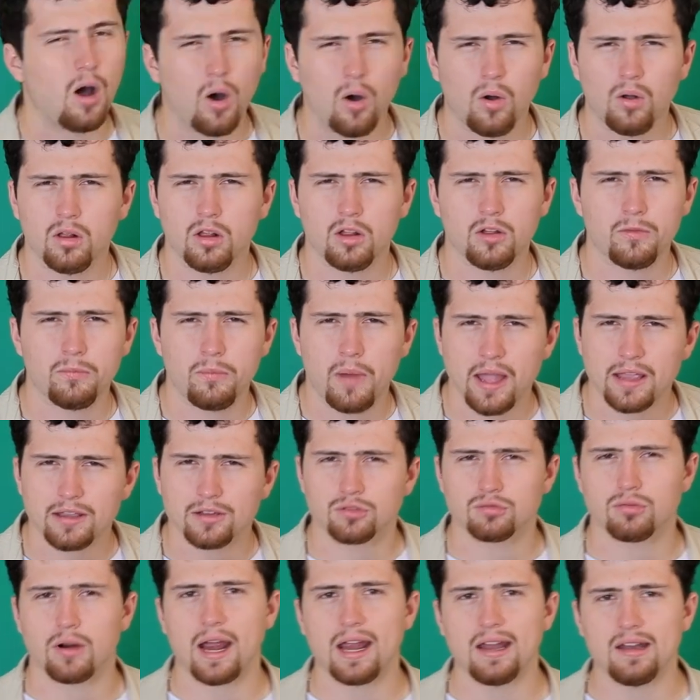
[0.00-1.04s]
All of my
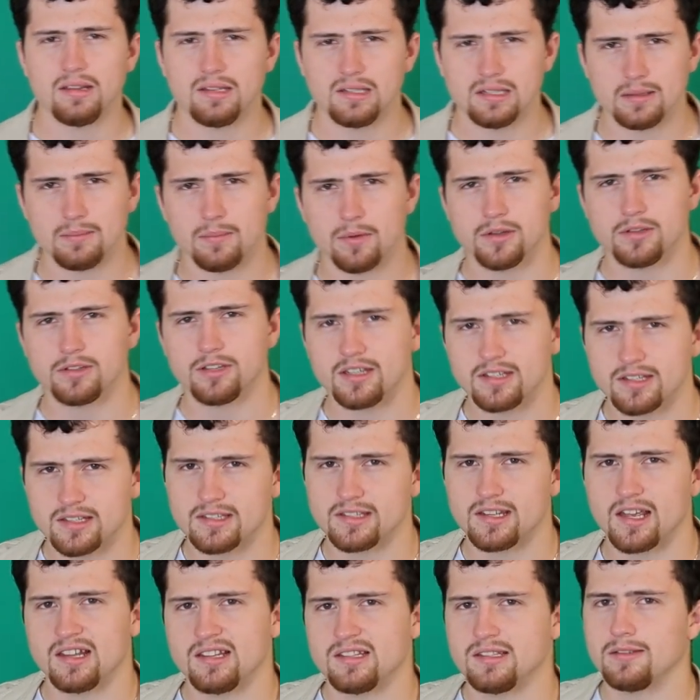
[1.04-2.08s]
greatest and most
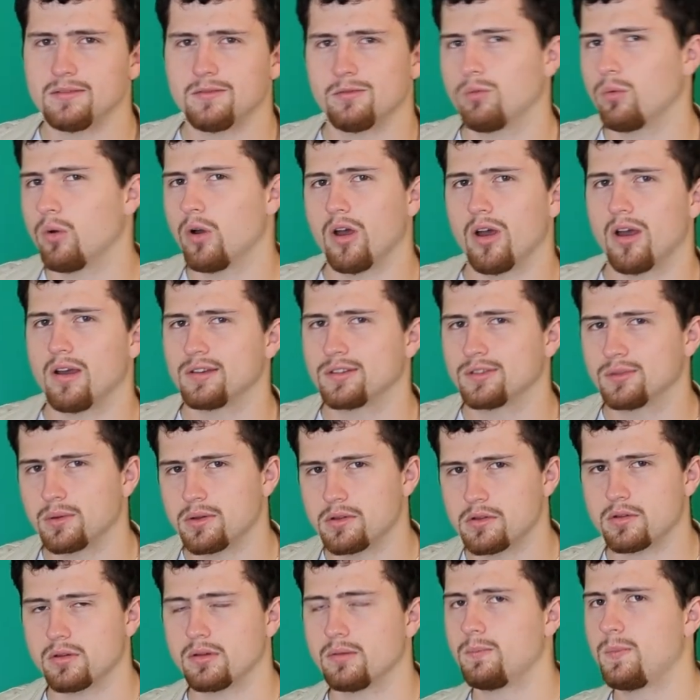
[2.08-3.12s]
extensive works,
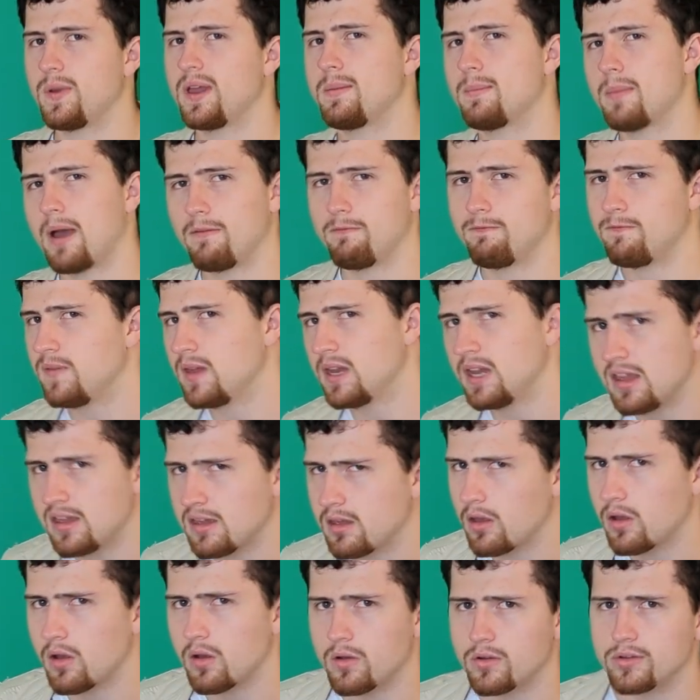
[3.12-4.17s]
whether it be my
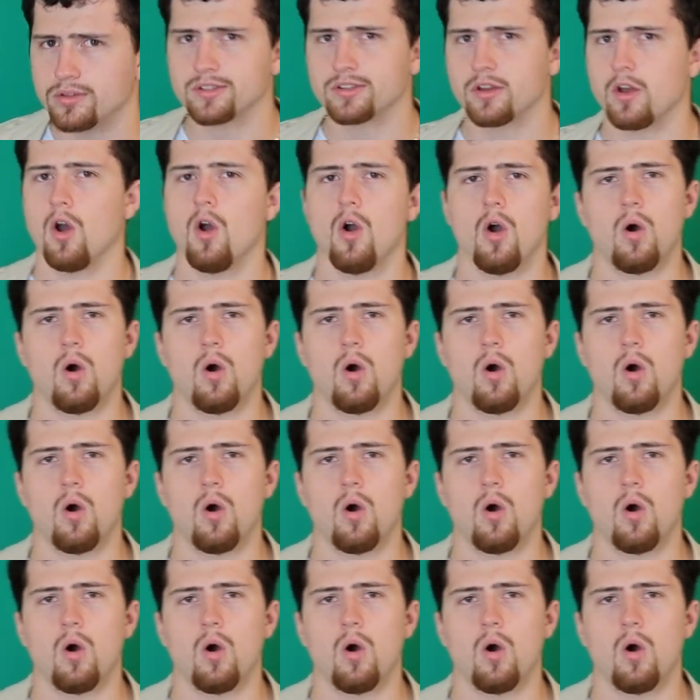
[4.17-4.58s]
videos